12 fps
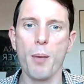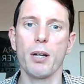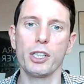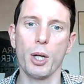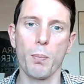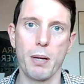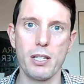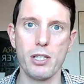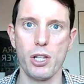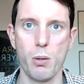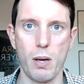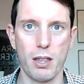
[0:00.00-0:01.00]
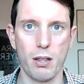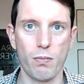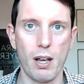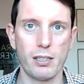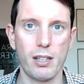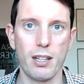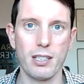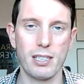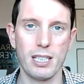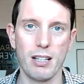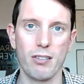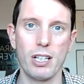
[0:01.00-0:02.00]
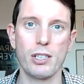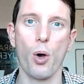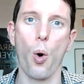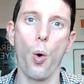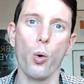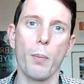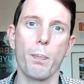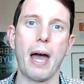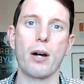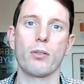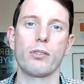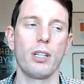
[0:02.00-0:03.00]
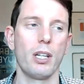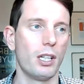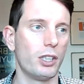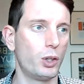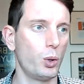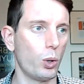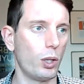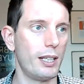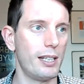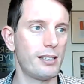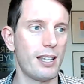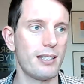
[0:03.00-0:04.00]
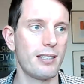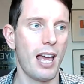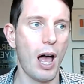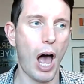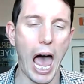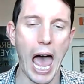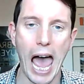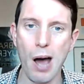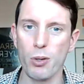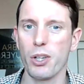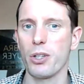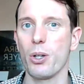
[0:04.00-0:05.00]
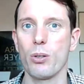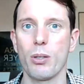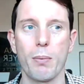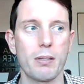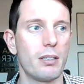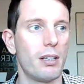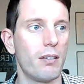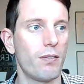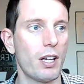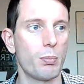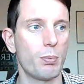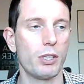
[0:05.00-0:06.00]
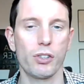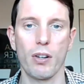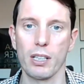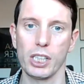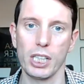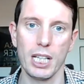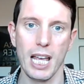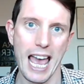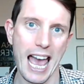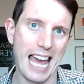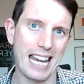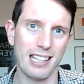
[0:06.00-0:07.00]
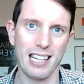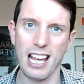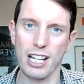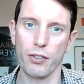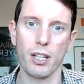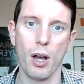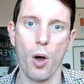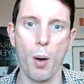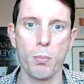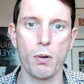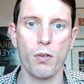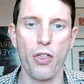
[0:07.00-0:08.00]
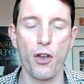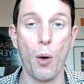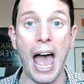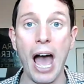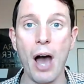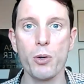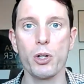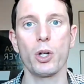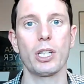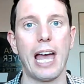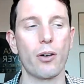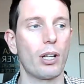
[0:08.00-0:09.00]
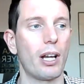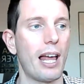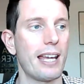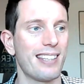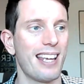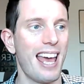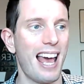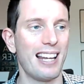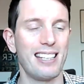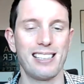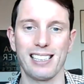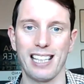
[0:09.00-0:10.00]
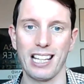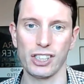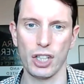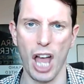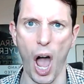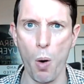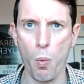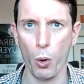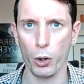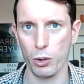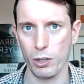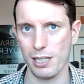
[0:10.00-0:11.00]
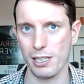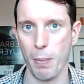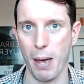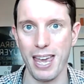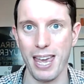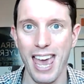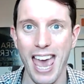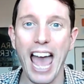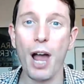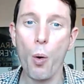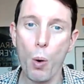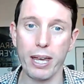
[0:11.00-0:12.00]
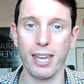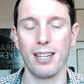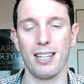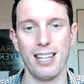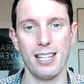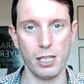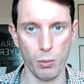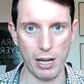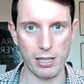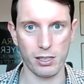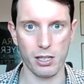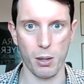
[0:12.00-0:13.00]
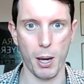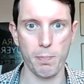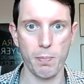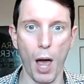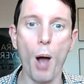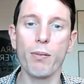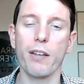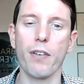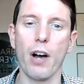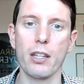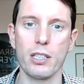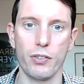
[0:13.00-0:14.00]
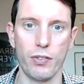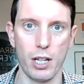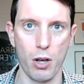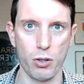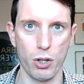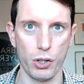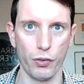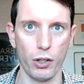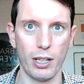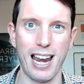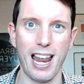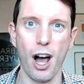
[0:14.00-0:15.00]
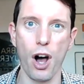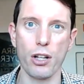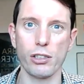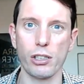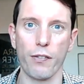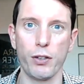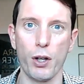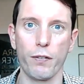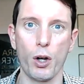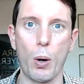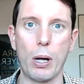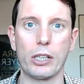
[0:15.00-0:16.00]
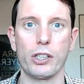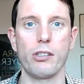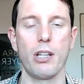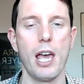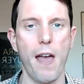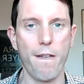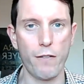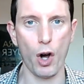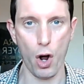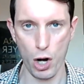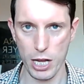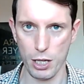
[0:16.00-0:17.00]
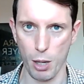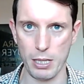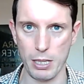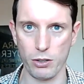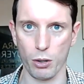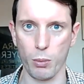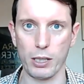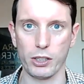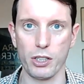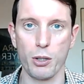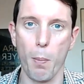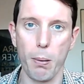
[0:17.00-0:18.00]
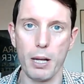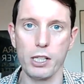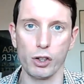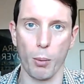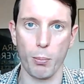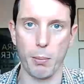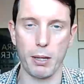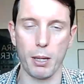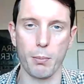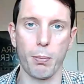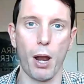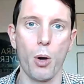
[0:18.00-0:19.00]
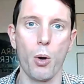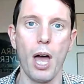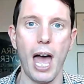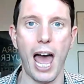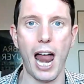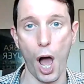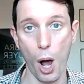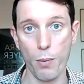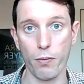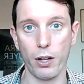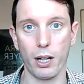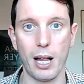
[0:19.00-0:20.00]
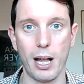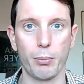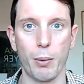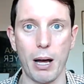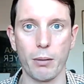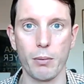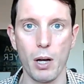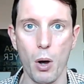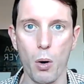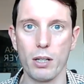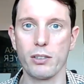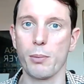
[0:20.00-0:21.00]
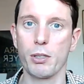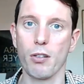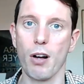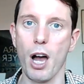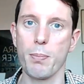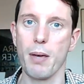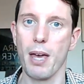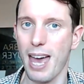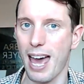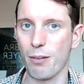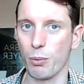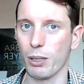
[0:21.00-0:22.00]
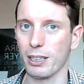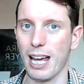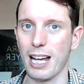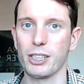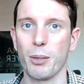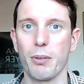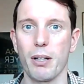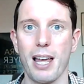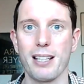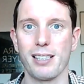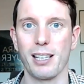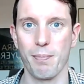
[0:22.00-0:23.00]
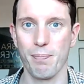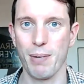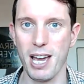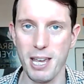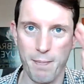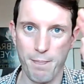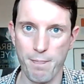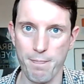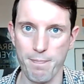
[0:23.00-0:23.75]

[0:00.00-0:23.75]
I'm going to jump into, in the rest of this series, all about short leases, how you can use them as an investment strategy, and in the next video, I'm going to run through how you can calculate lease extension and what you need to pay. Quick and easy ways to do it. Hopefully you found this video useful and it answered a few of your questions. If you've got any comments or questions, please drop them in below and hopefully I can help you out. Subscribe and we'll catch up with you later. Bye.